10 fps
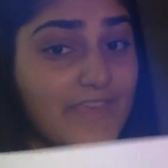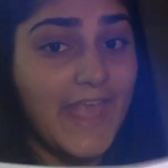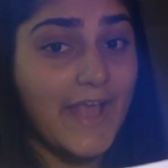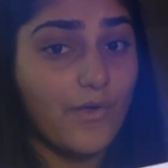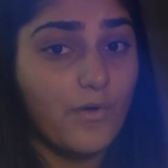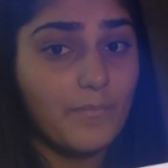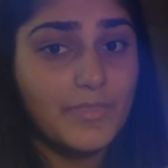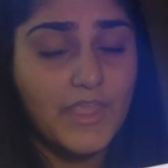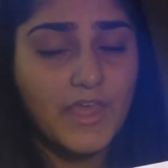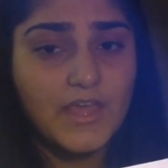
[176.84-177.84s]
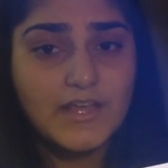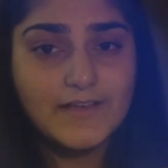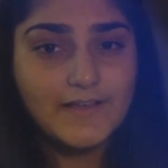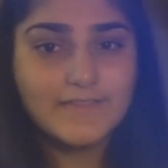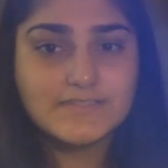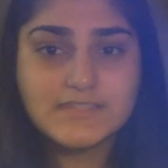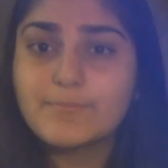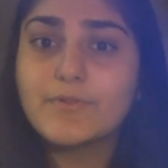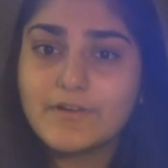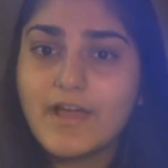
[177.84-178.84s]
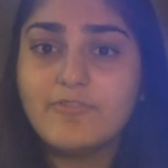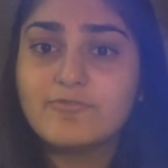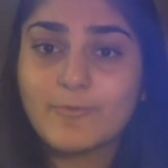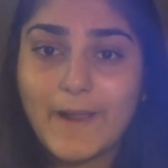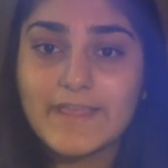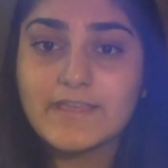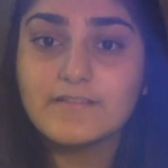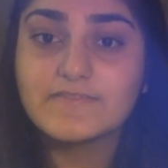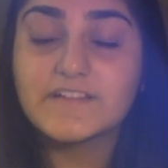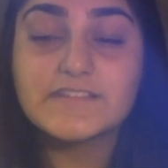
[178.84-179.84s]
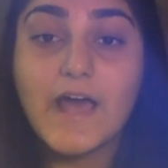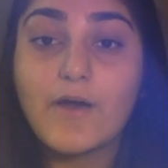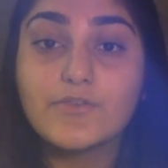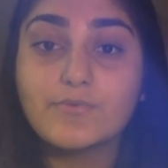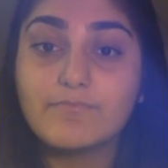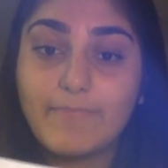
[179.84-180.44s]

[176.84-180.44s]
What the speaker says: the angle. Simple enough, right? That's how you would